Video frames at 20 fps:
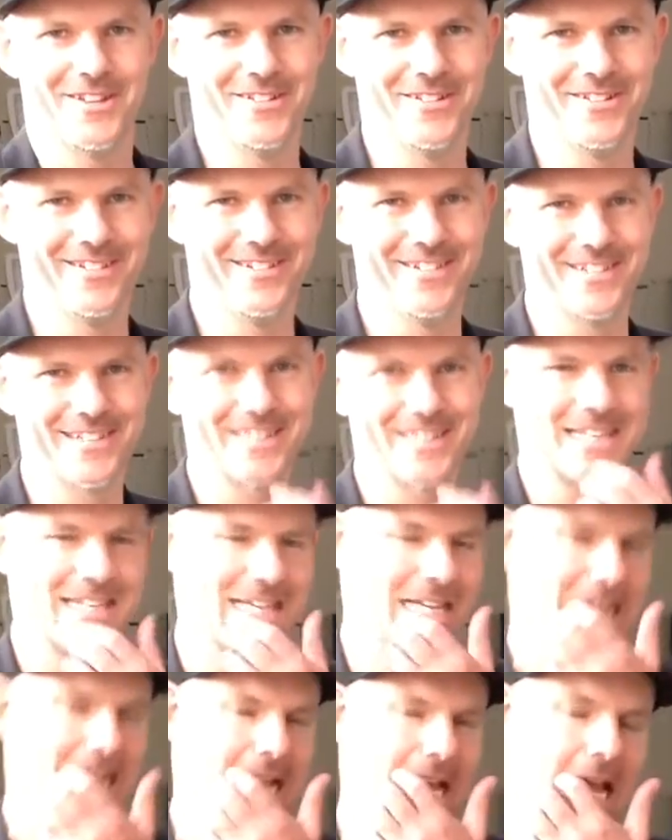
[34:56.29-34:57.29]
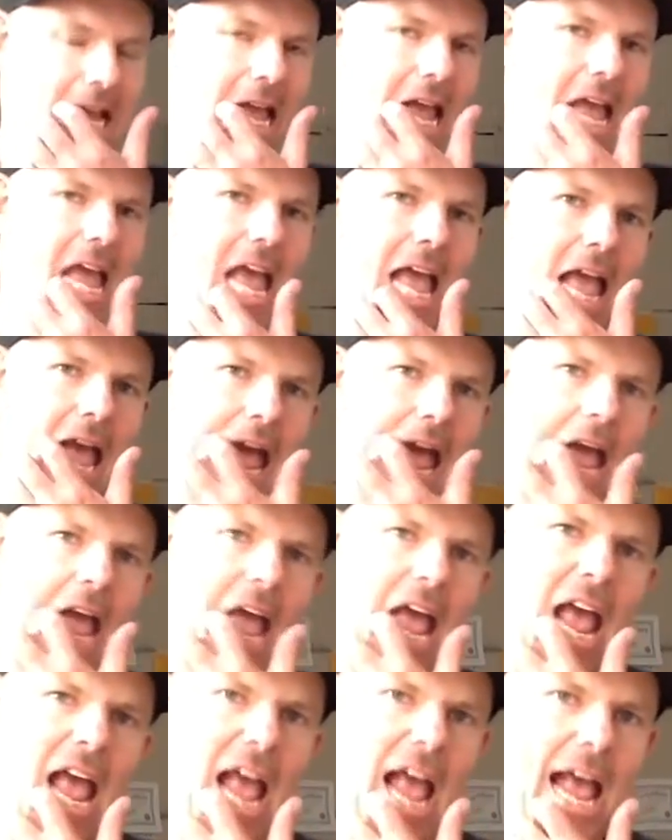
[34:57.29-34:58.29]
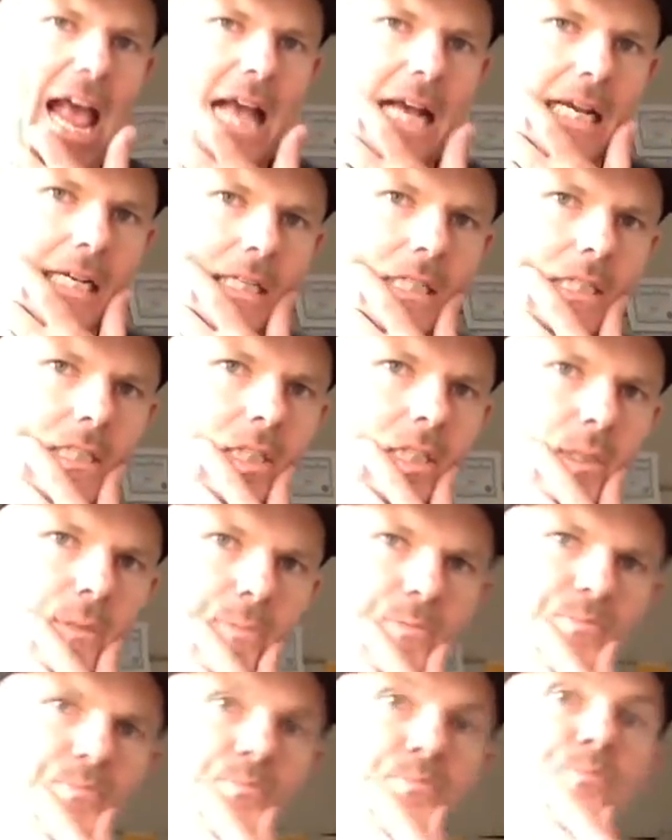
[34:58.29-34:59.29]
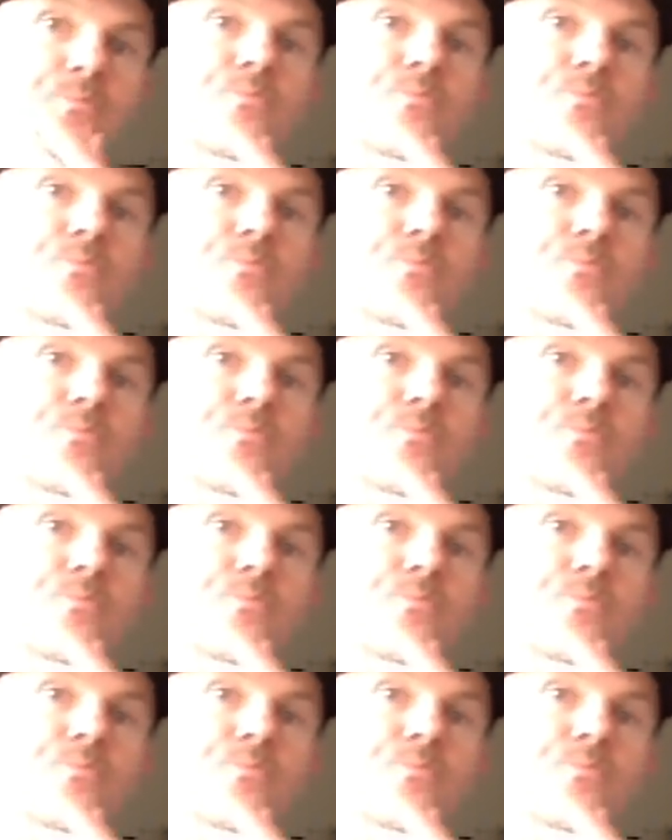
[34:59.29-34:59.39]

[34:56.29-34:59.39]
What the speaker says: And Denise is actually based in Sydney, so you're